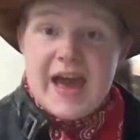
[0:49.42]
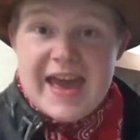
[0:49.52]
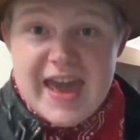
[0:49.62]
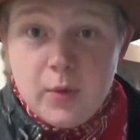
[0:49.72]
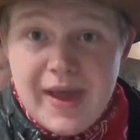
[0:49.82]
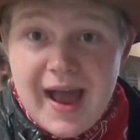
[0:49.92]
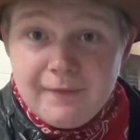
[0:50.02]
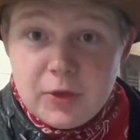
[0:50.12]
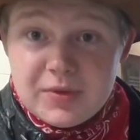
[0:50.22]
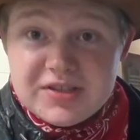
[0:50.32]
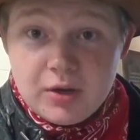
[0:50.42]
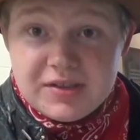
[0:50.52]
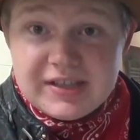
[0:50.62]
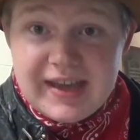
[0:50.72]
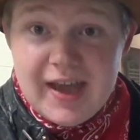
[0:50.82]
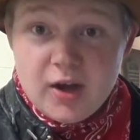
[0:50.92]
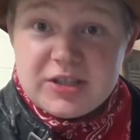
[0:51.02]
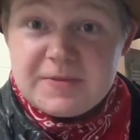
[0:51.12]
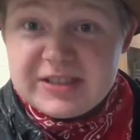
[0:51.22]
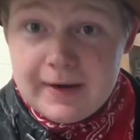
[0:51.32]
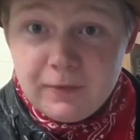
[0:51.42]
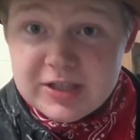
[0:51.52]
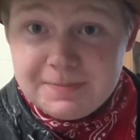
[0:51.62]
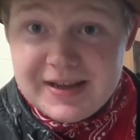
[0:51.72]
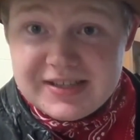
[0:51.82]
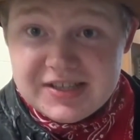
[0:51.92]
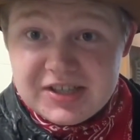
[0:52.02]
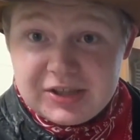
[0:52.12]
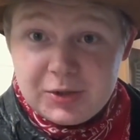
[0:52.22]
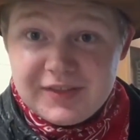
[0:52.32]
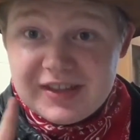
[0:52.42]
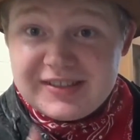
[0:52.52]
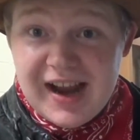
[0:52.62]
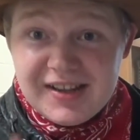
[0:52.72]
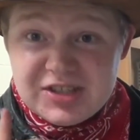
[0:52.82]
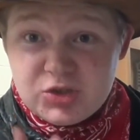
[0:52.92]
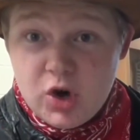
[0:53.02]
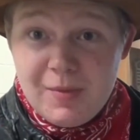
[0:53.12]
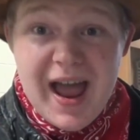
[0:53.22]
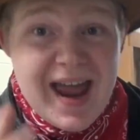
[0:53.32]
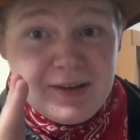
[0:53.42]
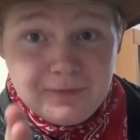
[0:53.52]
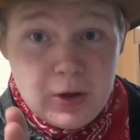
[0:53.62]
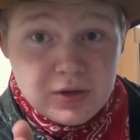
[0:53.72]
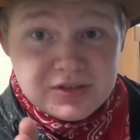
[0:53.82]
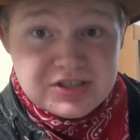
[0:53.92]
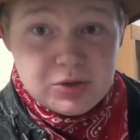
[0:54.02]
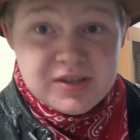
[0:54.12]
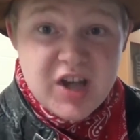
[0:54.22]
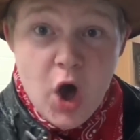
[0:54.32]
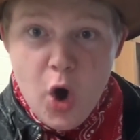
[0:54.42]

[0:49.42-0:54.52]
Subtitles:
Here we have the resulting chaos of several species, including the dance, drama, and vocal students,